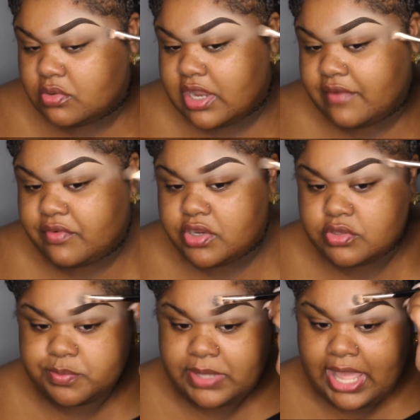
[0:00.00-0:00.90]
Never
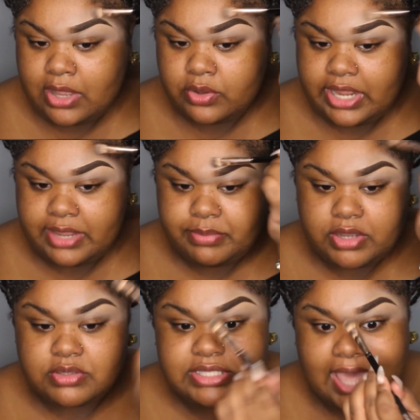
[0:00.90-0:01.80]
use black on
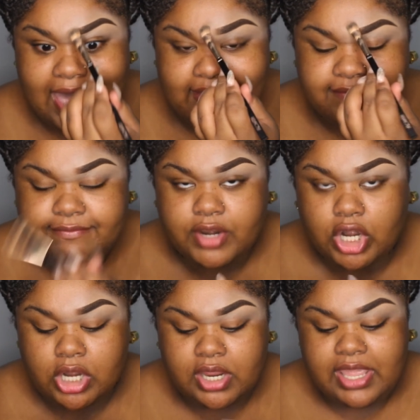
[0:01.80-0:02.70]
eyebrows ever.